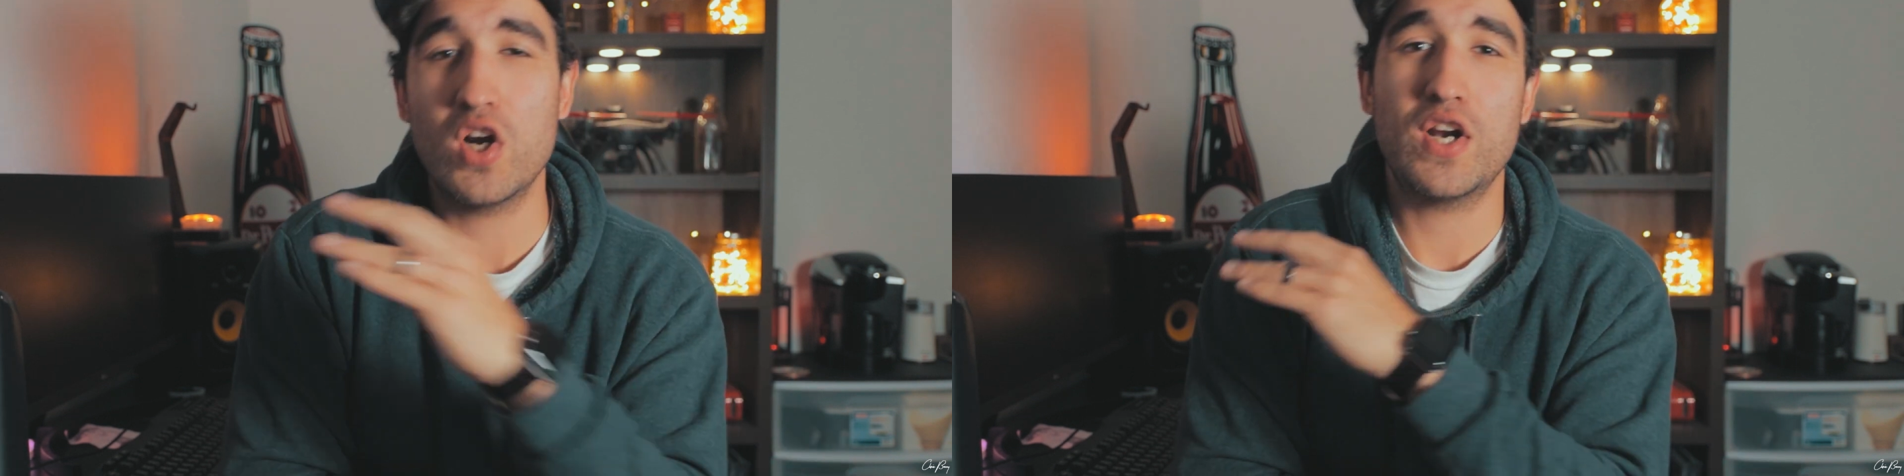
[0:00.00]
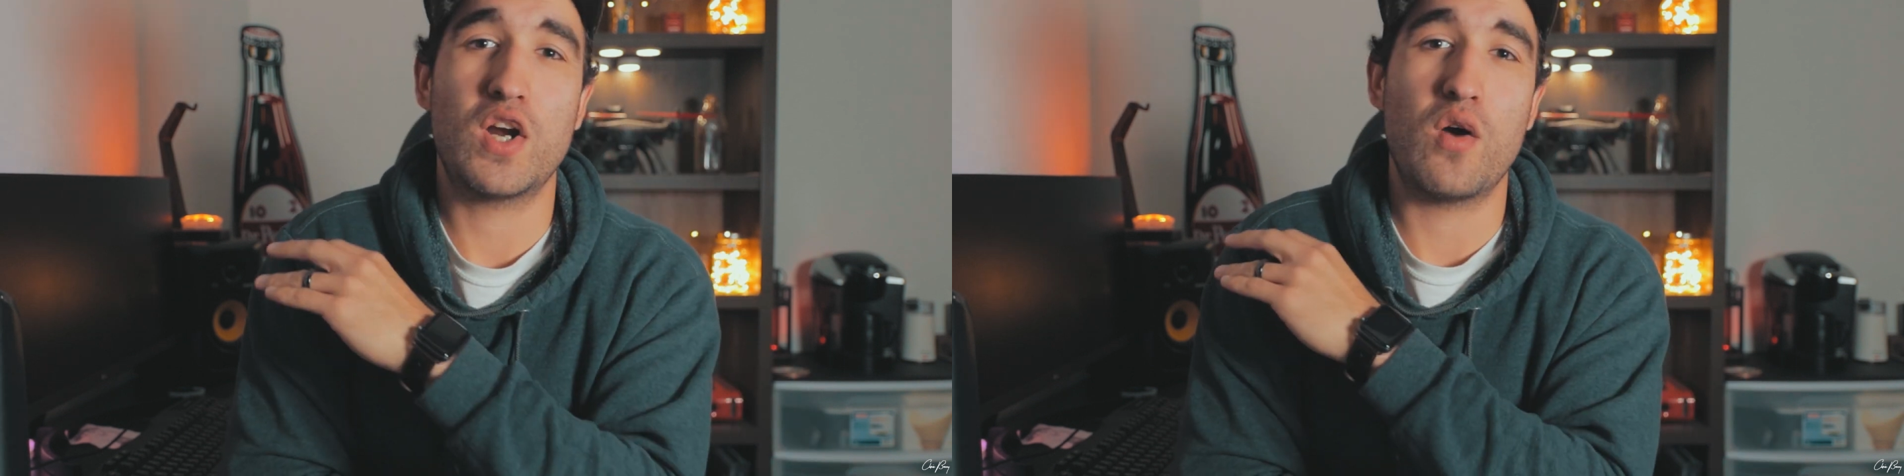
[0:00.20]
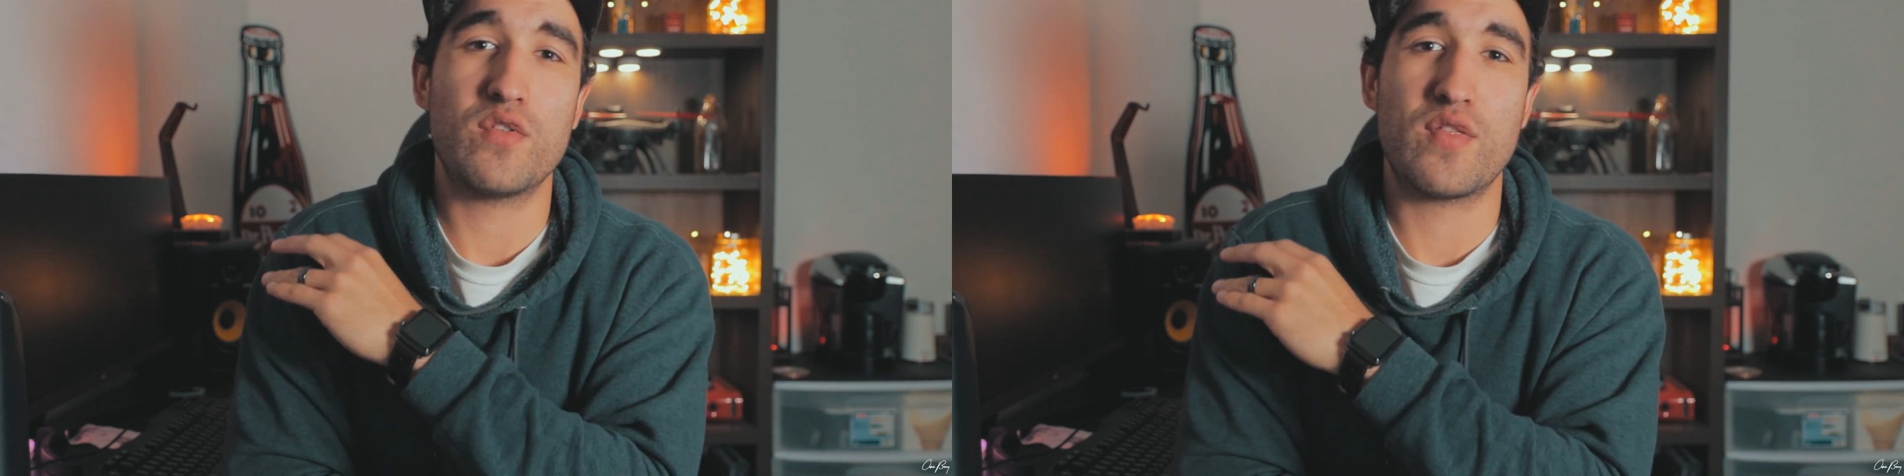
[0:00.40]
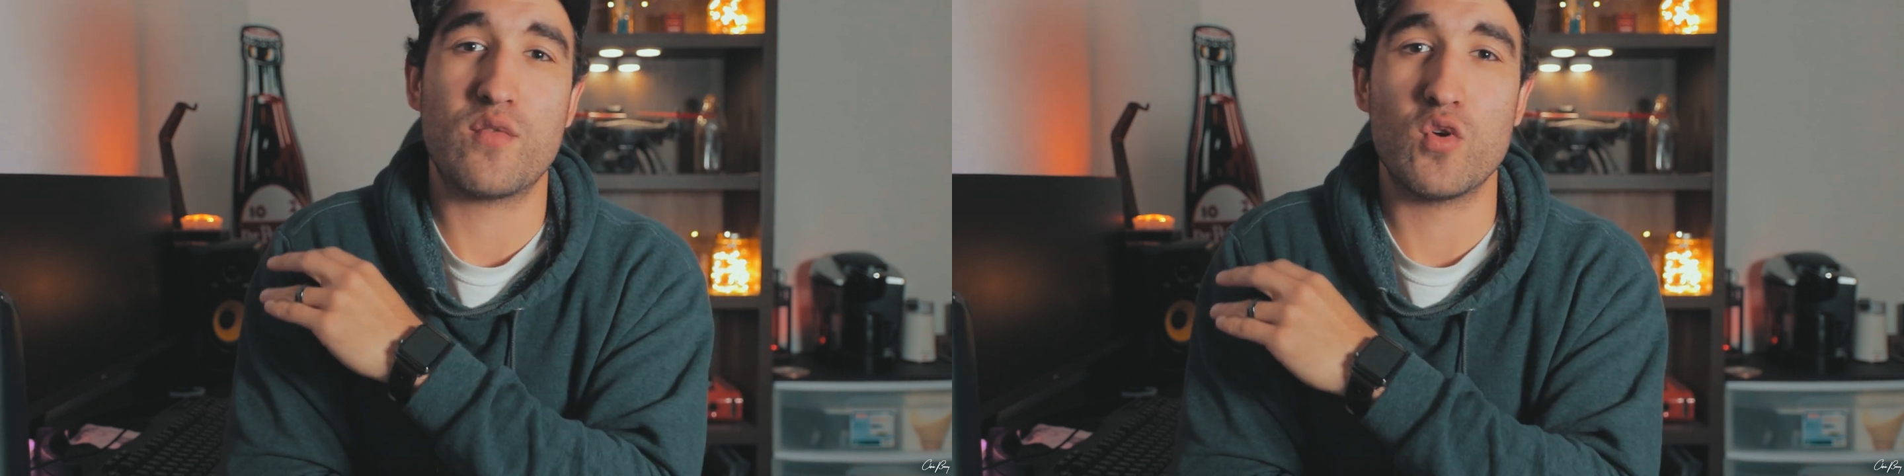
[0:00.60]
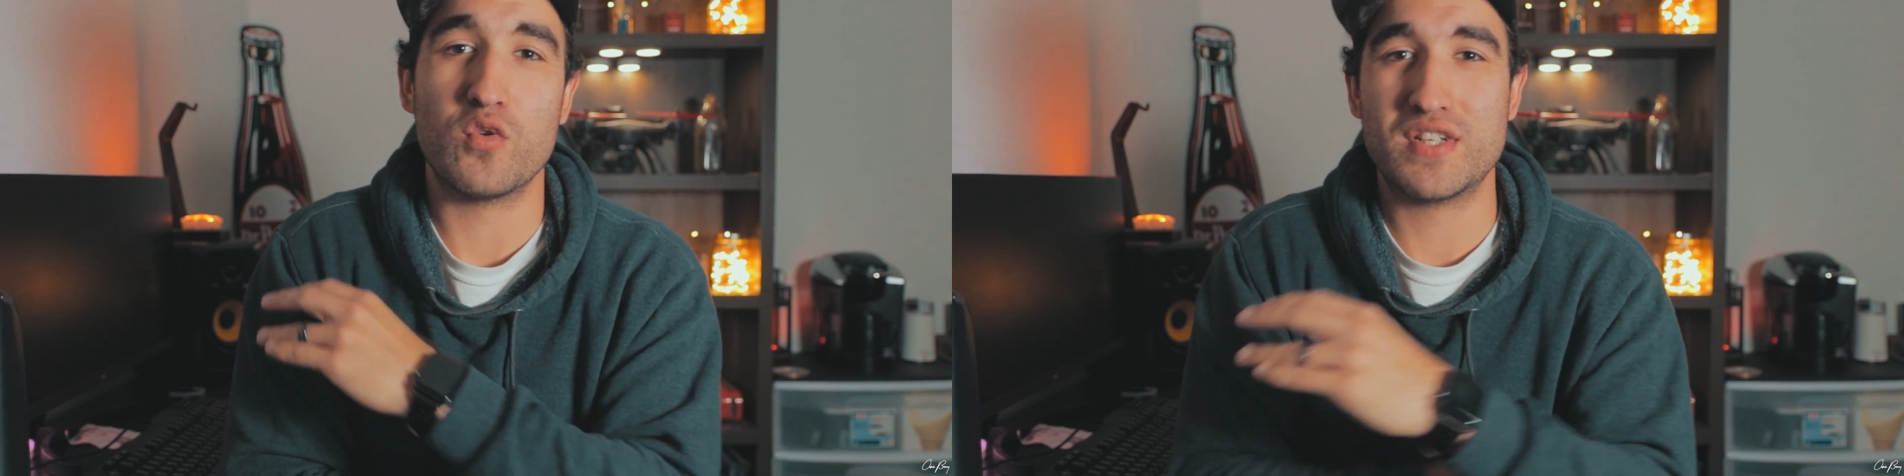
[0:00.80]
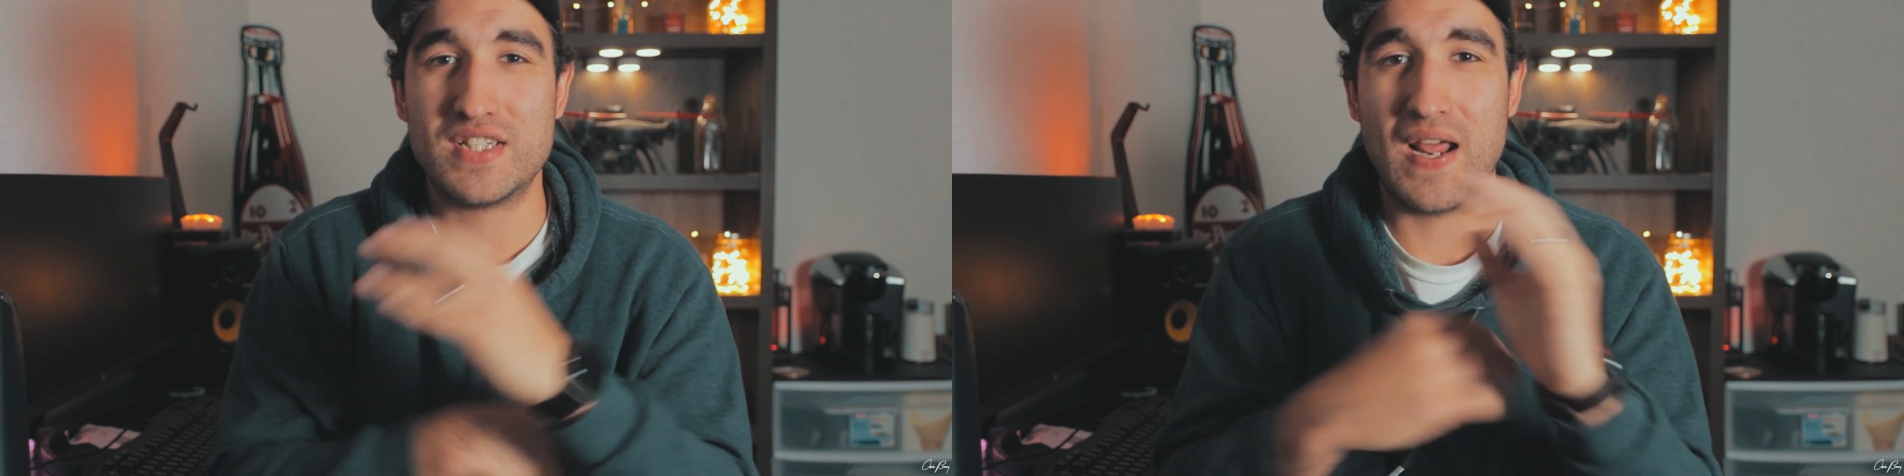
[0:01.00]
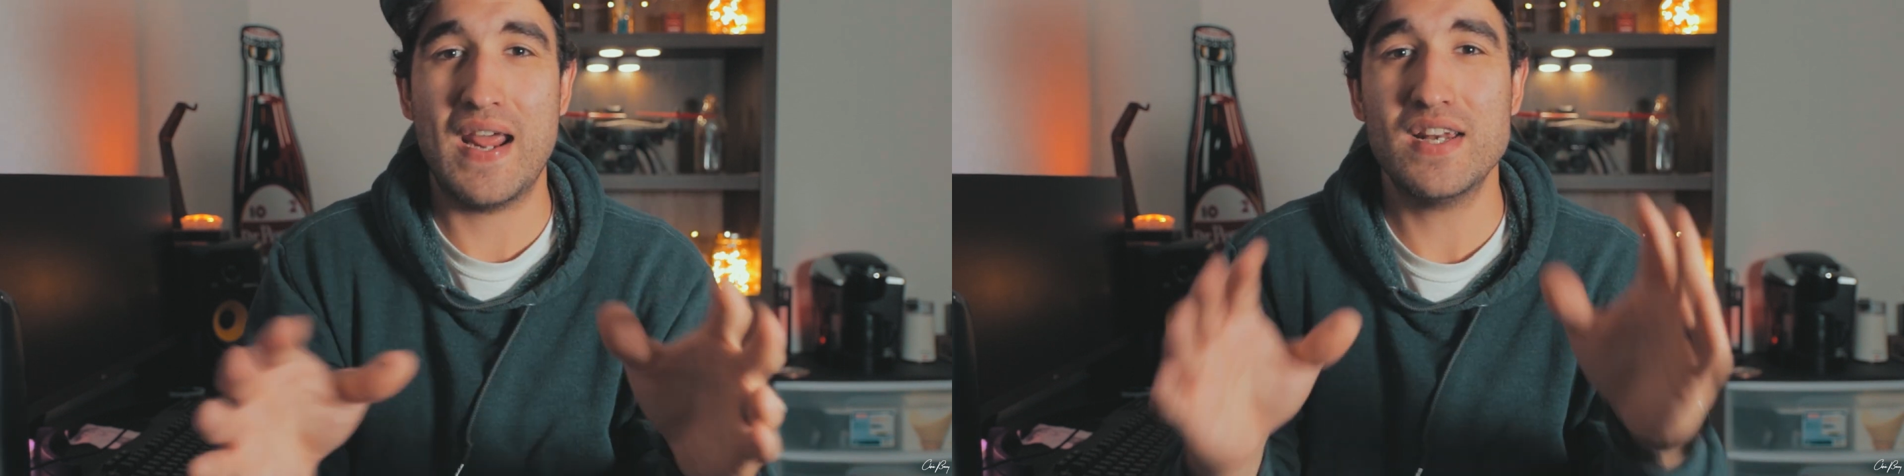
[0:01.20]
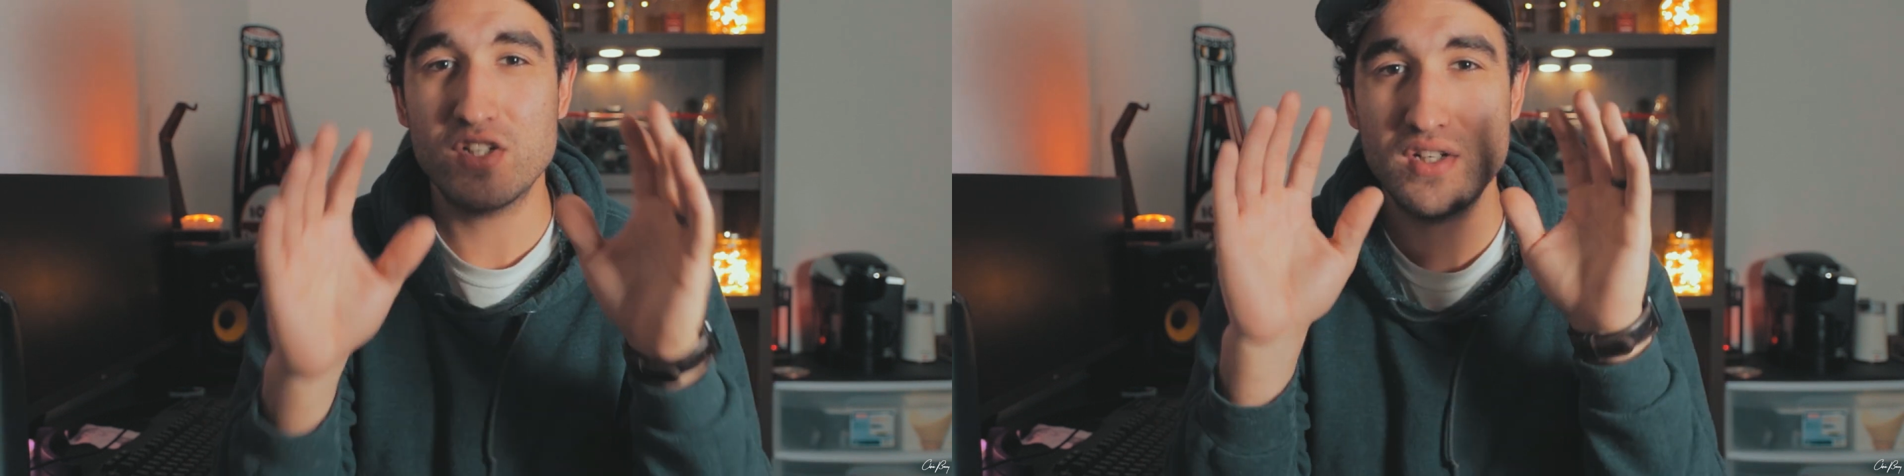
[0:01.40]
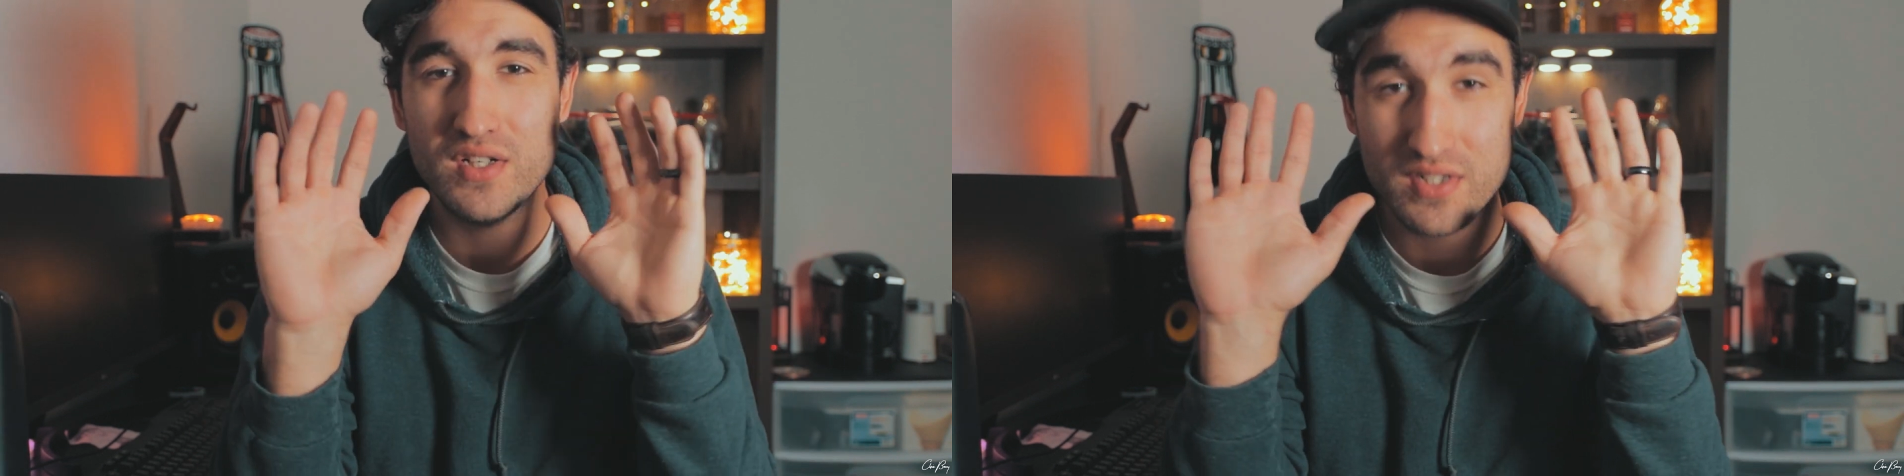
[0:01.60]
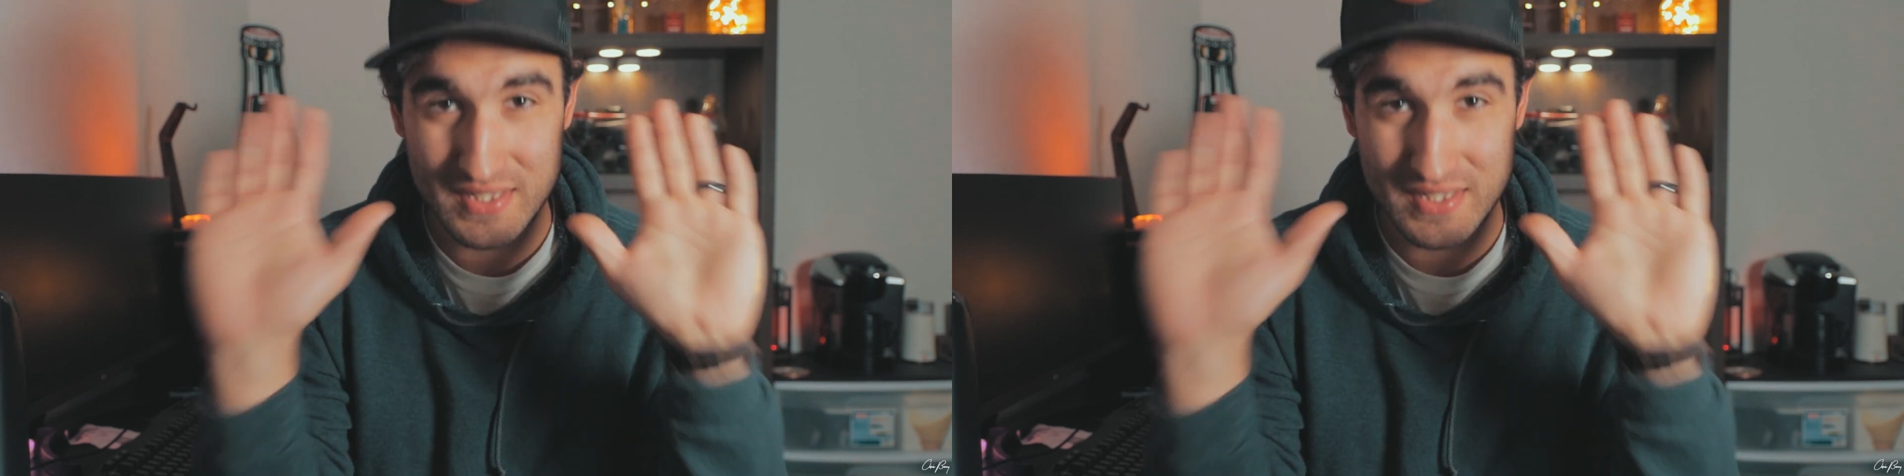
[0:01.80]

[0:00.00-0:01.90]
going to go through 10